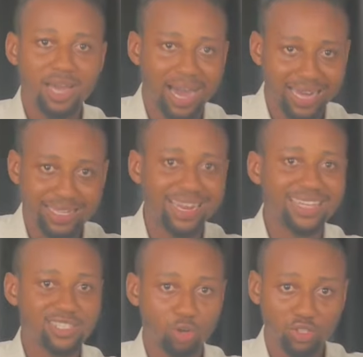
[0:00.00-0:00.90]
and the
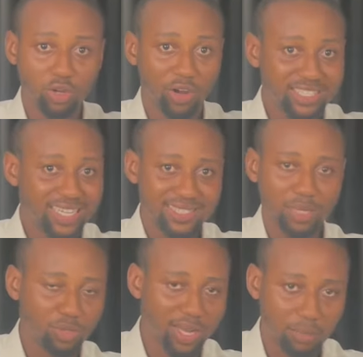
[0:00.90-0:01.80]
land is already
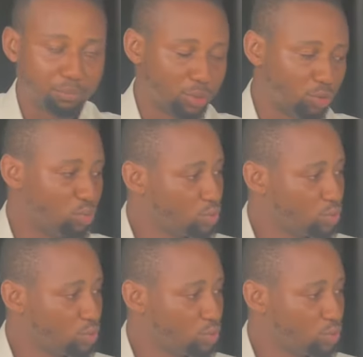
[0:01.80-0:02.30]
registered with Land Bureau.